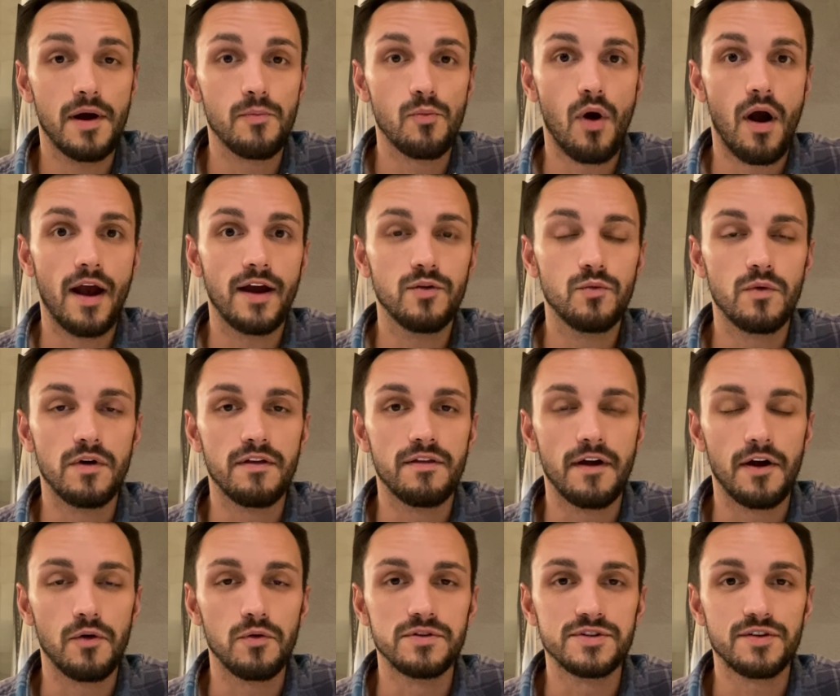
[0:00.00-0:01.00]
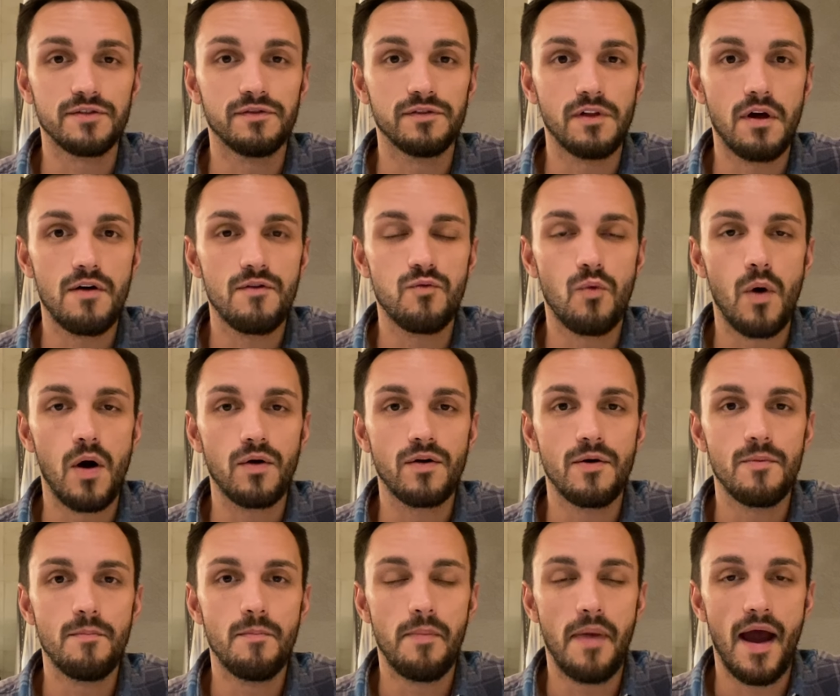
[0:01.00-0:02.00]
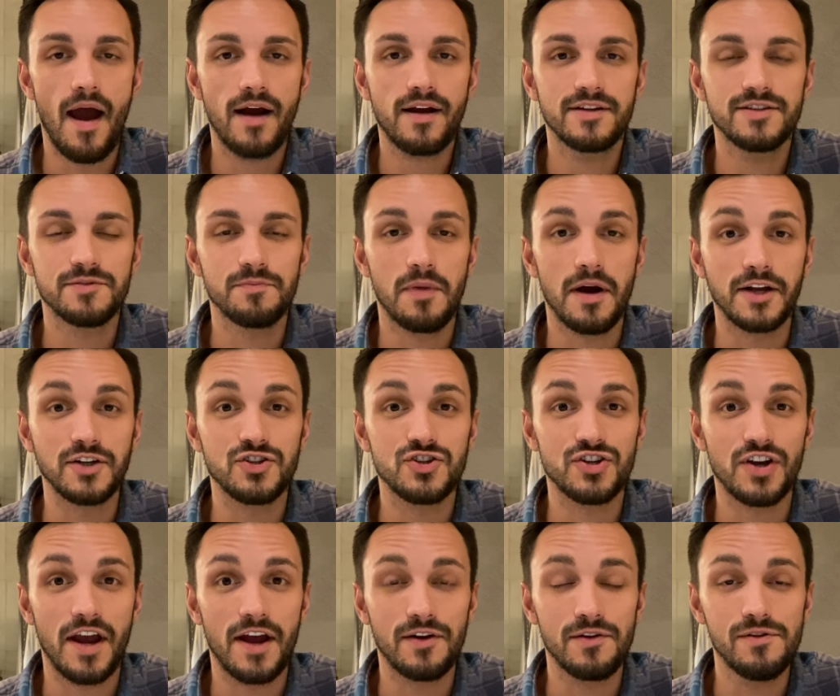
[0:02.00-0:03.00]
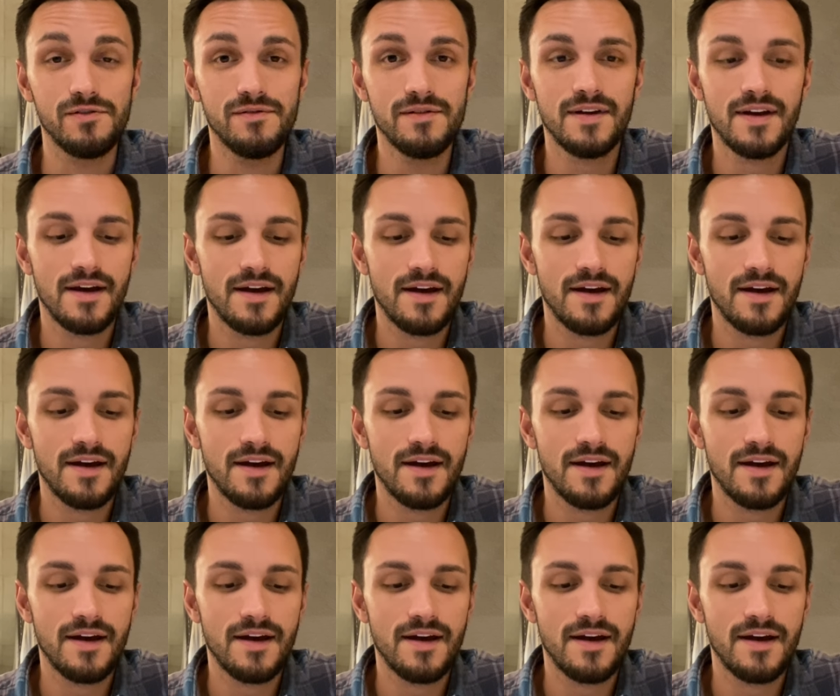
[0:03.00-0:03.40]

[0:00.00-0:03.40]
I'm Ryan with Arrows of Love. Welcome back to my channel.